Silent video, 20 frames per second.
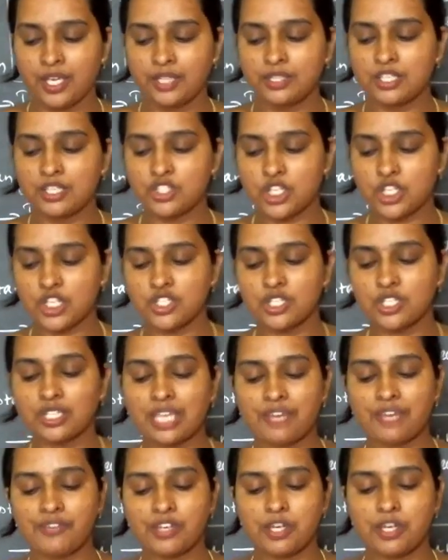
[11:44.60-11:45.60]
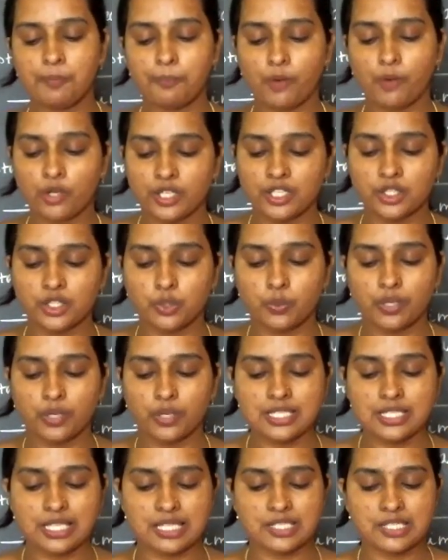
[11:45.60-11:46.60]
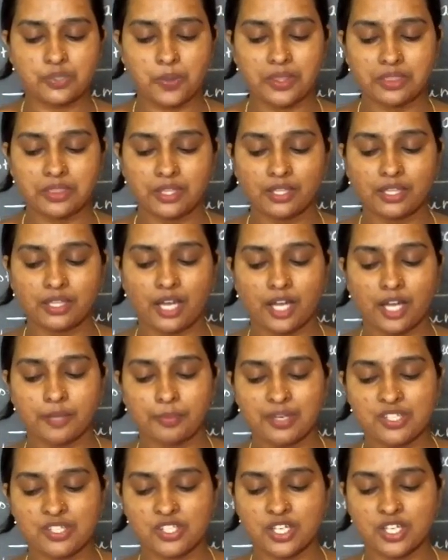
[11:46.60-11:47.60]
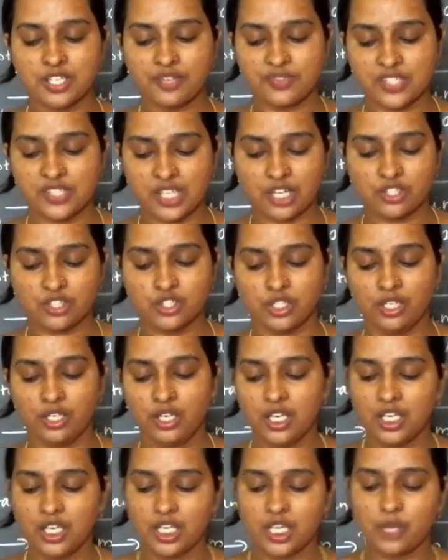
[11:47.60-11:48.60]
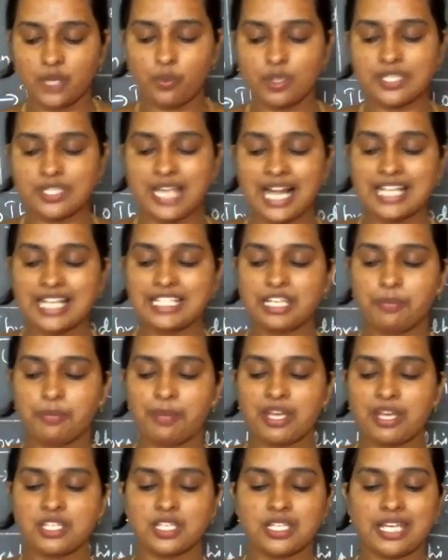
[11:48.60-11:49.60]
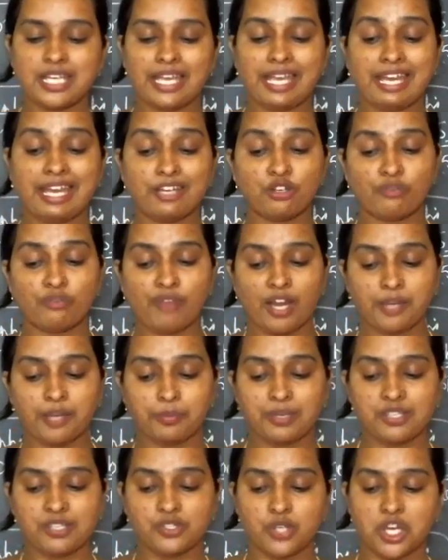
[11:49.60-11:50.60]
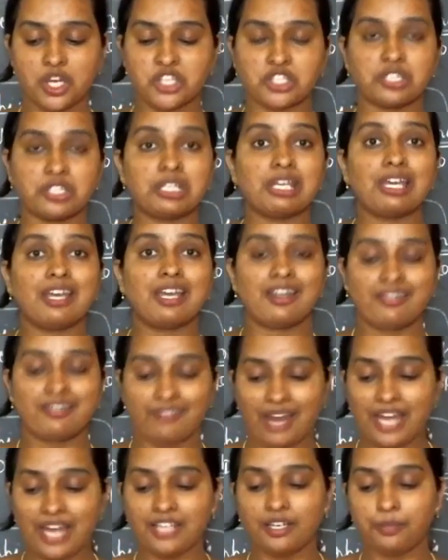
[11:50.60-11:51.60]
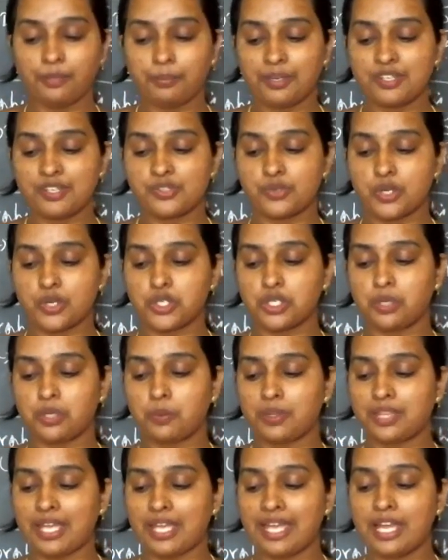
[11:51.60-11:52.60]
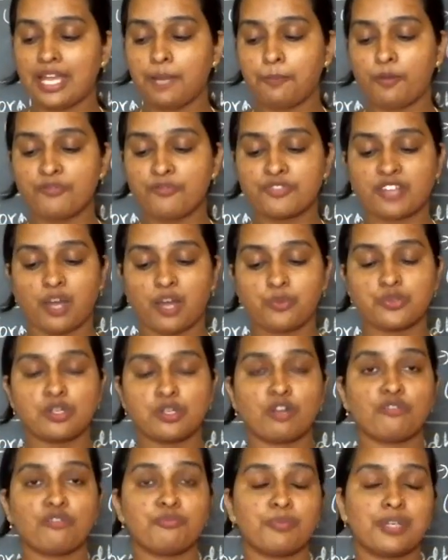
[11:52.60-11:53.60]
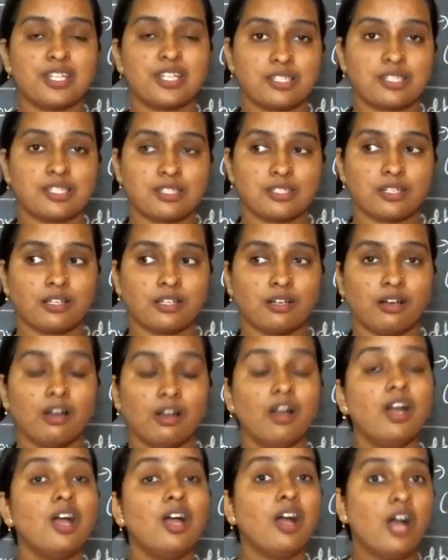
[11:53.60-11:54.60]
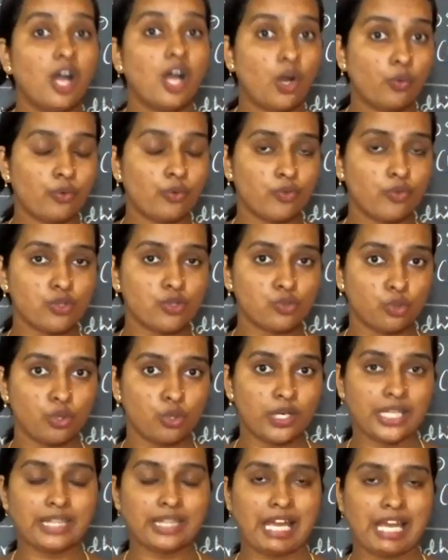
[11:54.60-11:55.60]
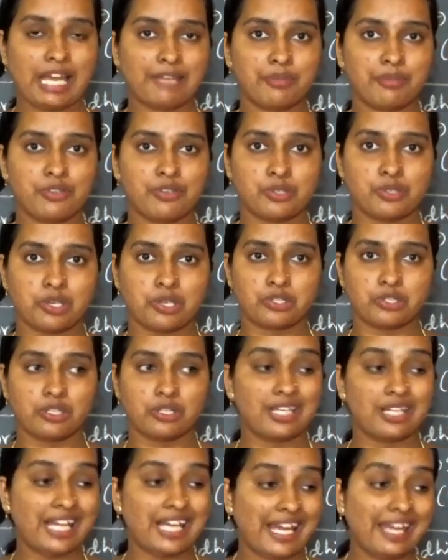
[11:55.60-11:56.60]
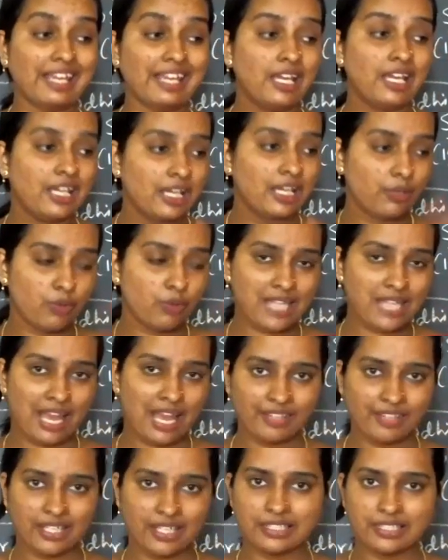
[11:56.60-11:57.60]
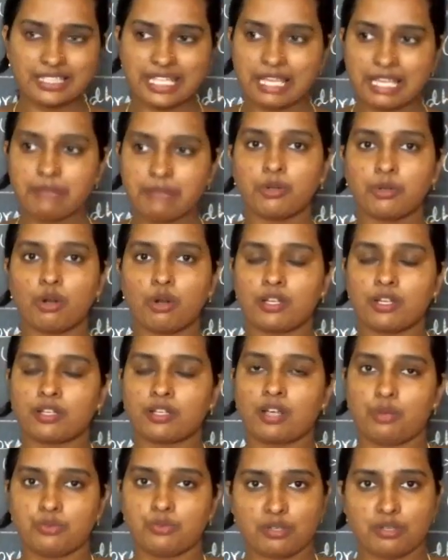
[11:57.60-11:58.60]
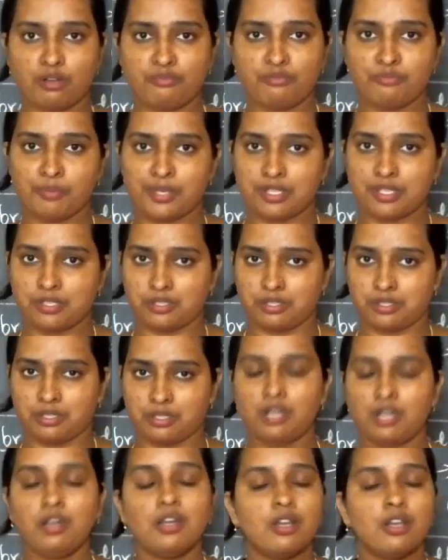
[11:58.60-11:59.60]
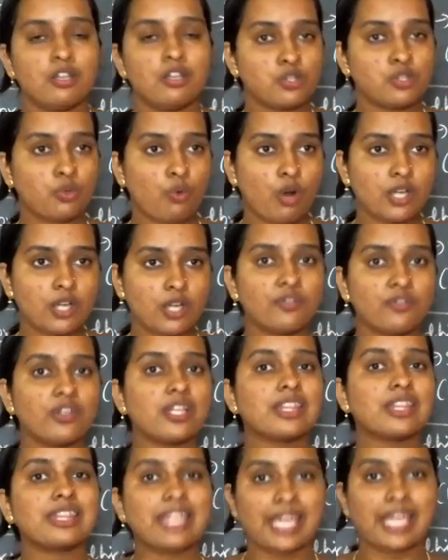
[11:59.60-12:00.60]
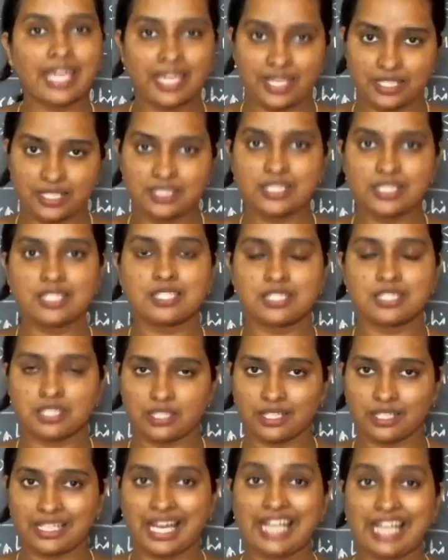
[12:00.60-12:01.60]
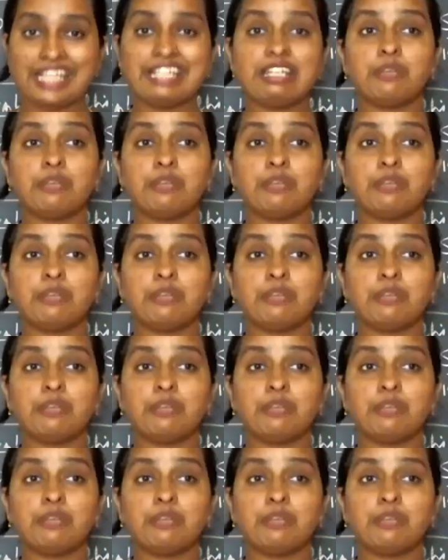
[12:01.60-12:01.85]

The Sher Shah gave an importance towards the strengthening the administrative structure. He was ultimated head of administration, ran administration with the help of Council of Ministers. How he was holding the administration, like he was having a team called the Council of Ministers. So whatever they just guide